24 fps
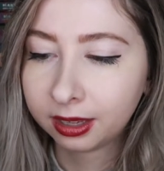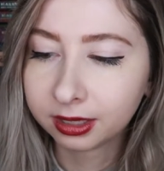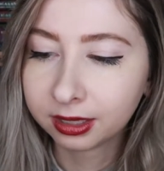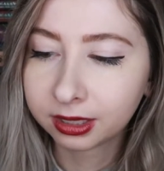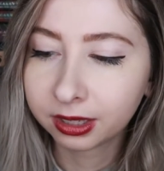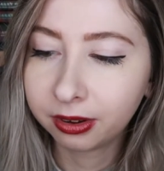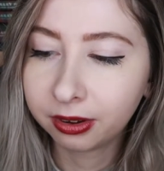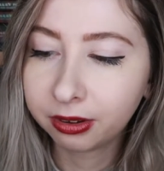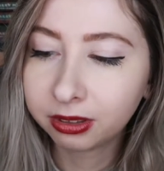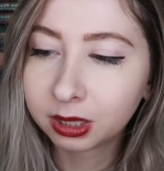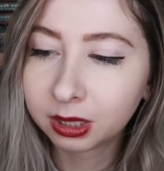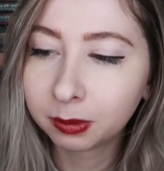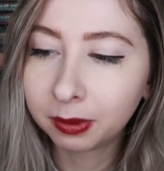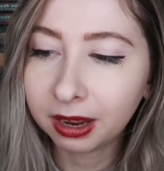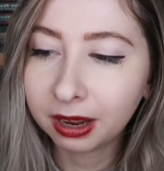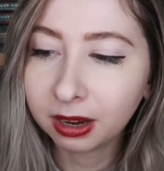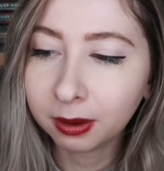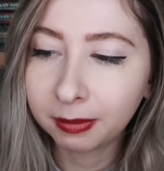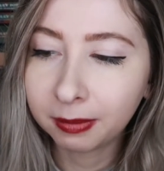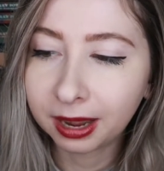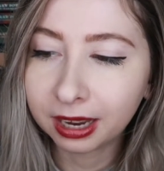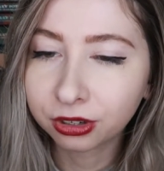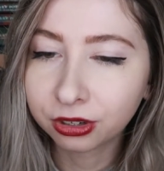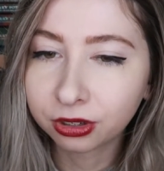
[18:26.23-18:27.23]
So it's about
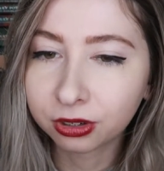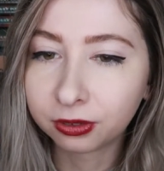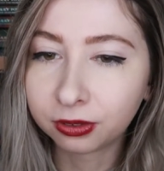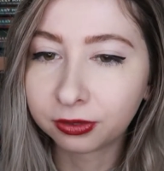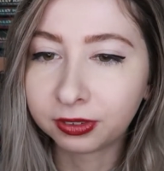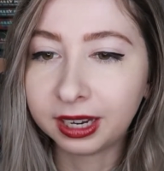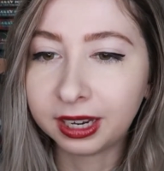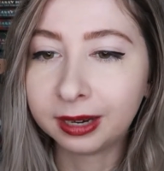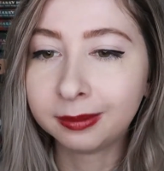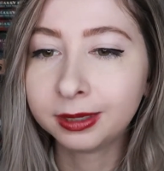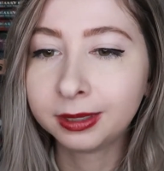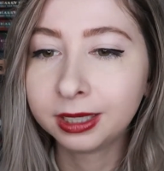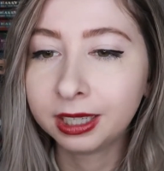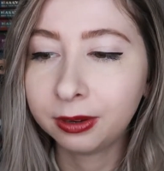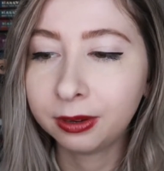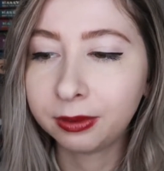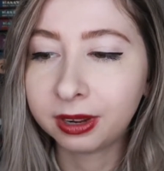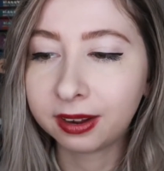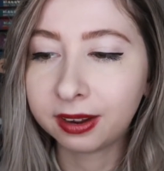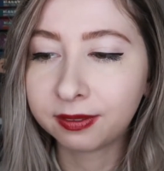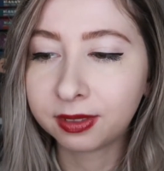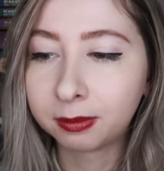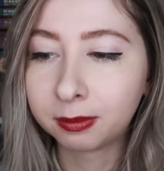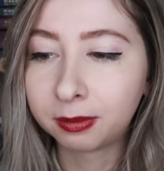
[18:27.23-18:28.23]
a magical family.
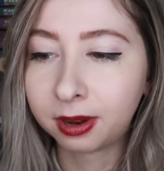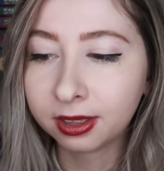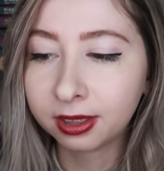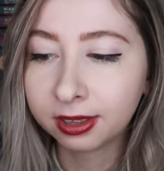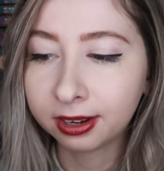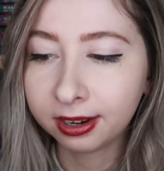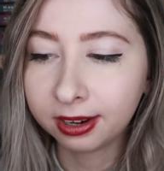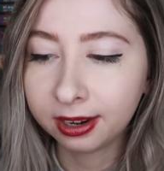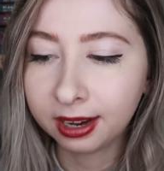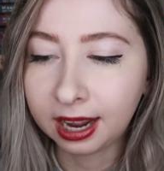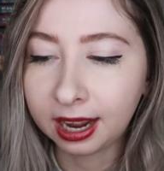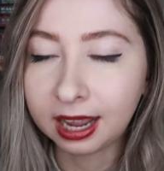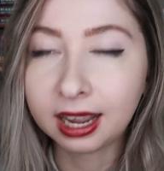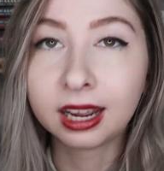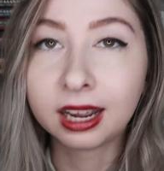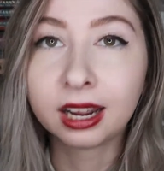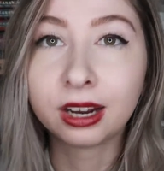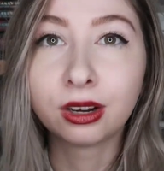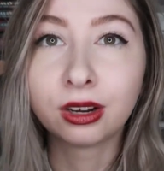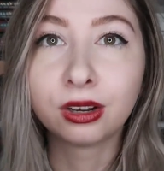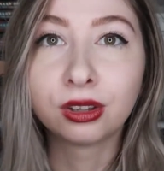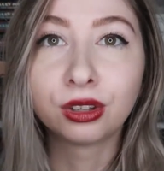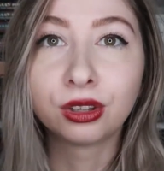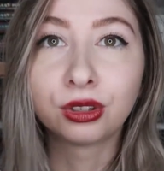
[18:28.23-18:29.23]
We have the mother
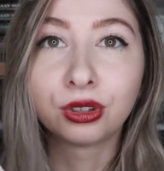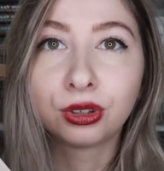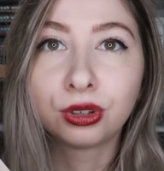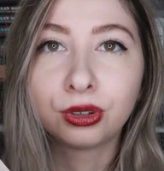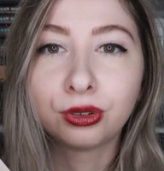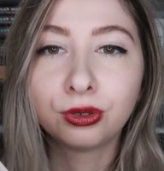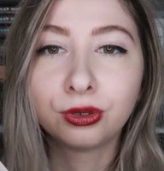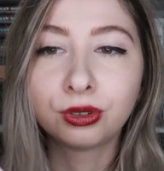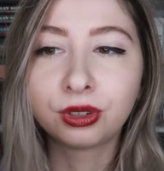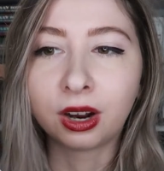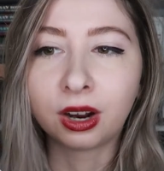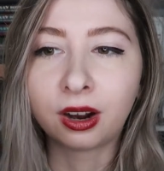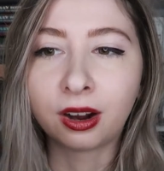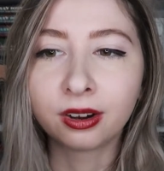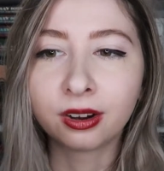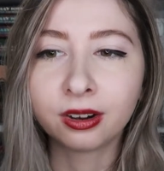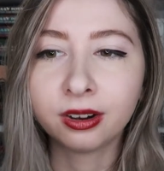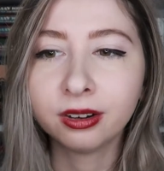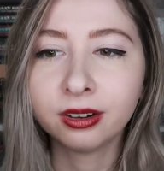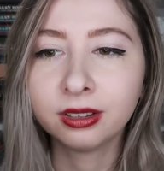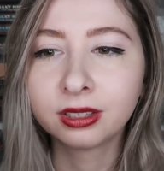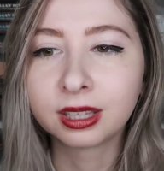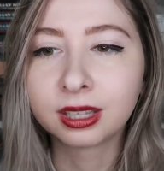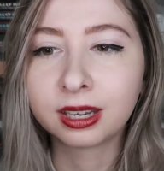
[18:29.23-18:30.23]
and the two
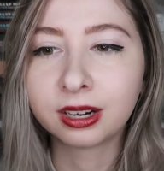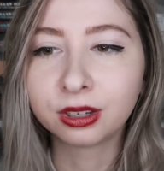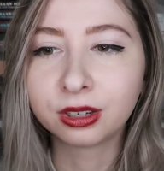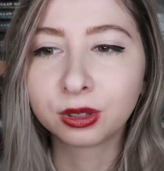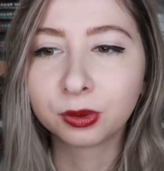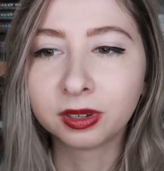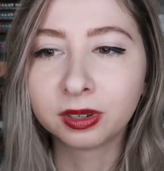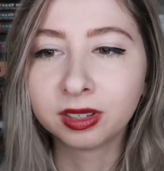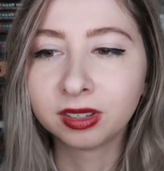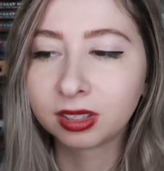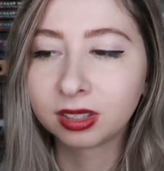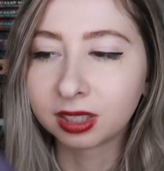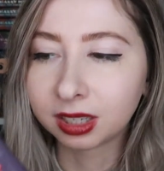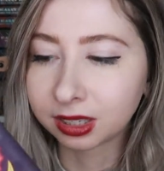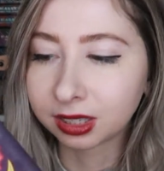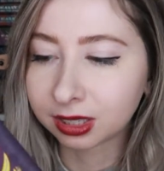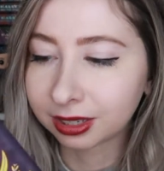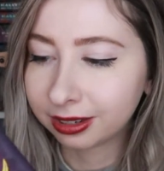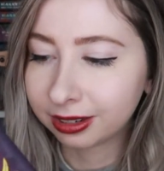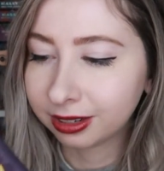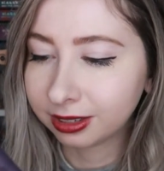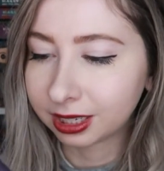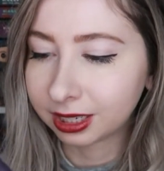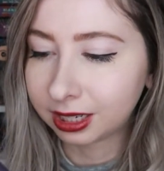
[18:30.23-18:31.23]
daughters. They are twin
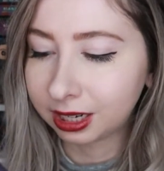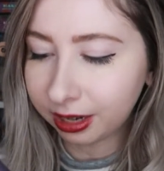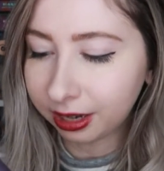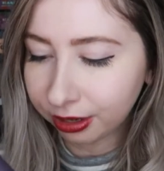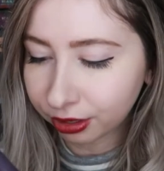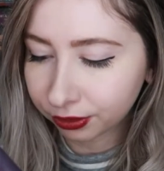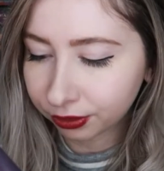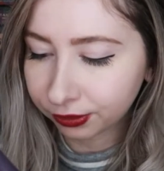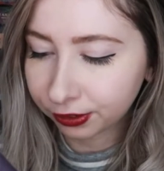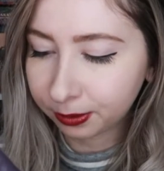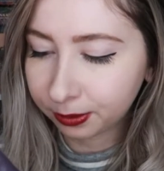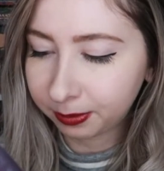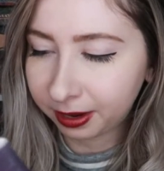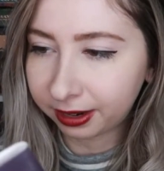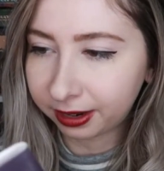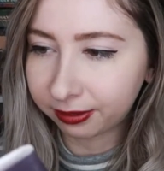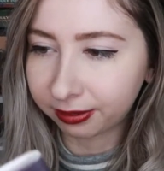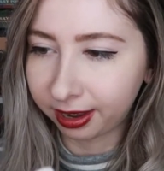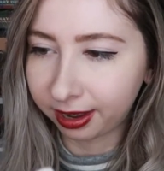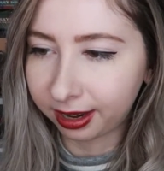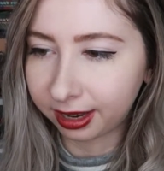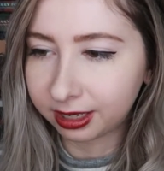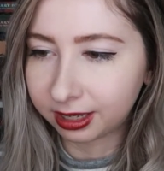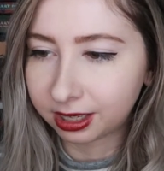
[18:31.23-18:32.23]
sisters, and each of them
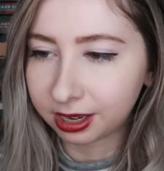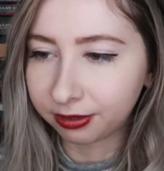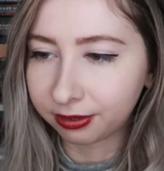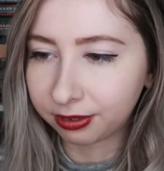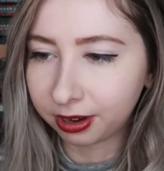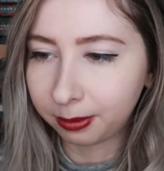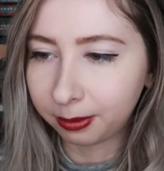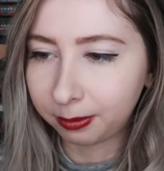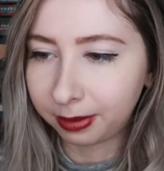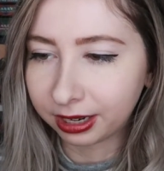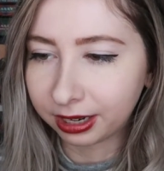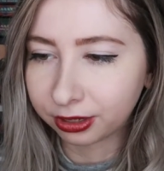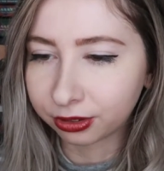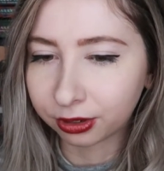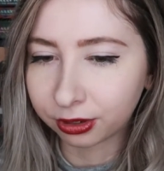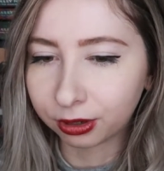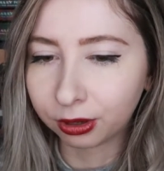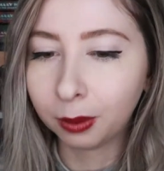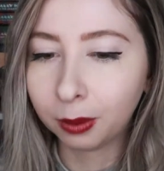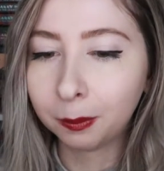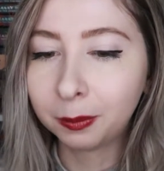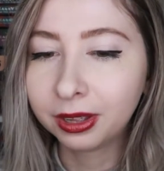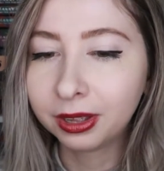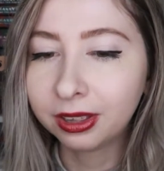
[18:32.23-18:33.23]
have like a different
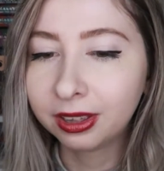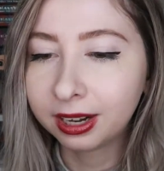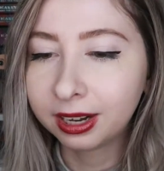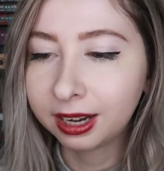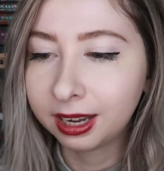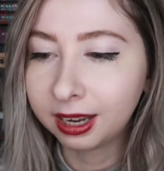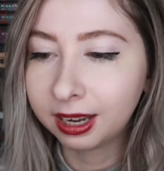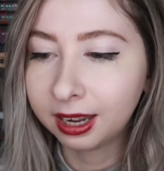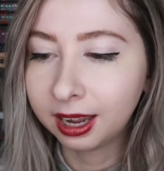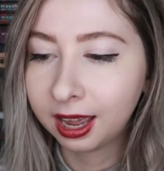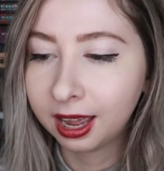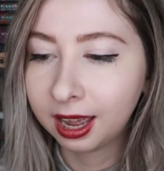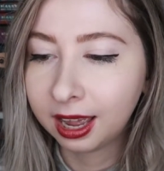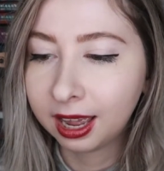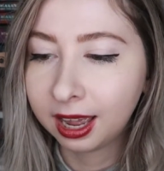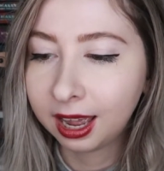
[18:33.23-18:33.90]
magical ability.